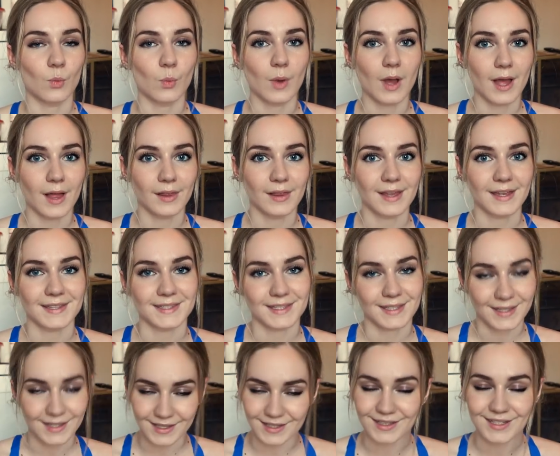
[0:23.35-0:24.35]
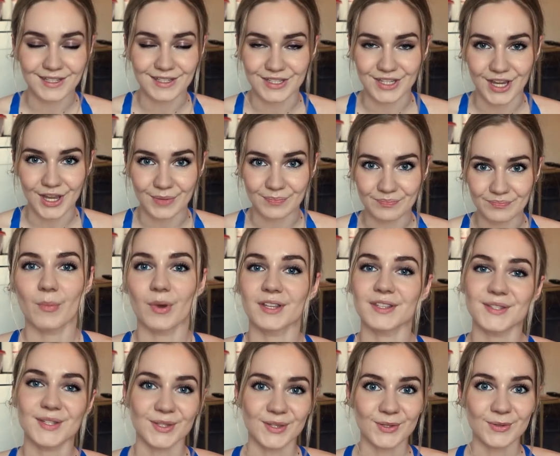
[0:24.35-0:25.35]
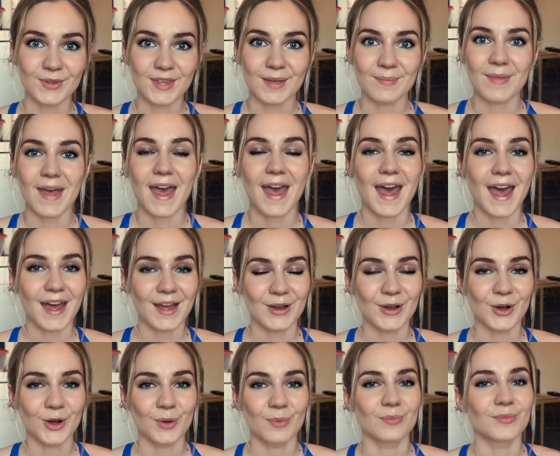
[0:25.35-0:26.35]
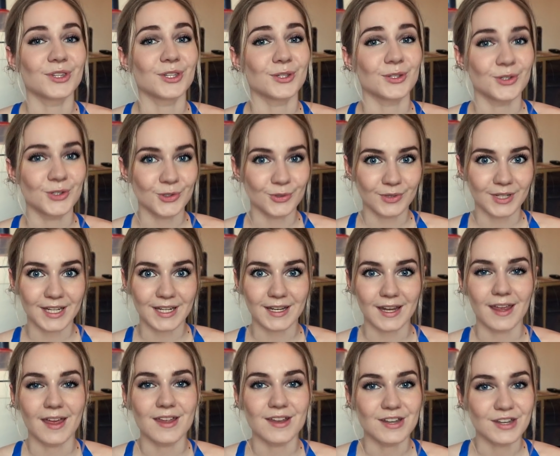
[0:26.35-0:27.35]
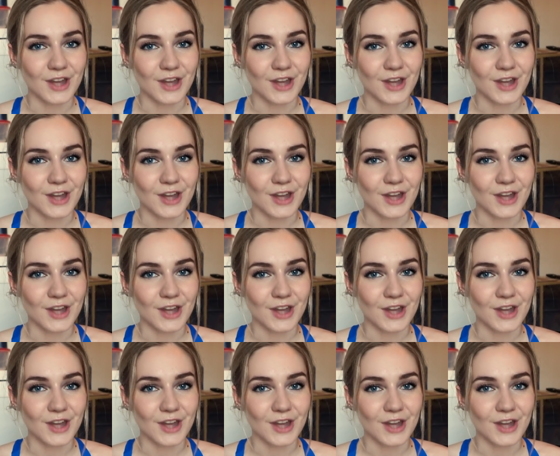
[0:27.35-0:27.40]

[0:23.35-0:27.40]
well as in the gym but to do them at home you do need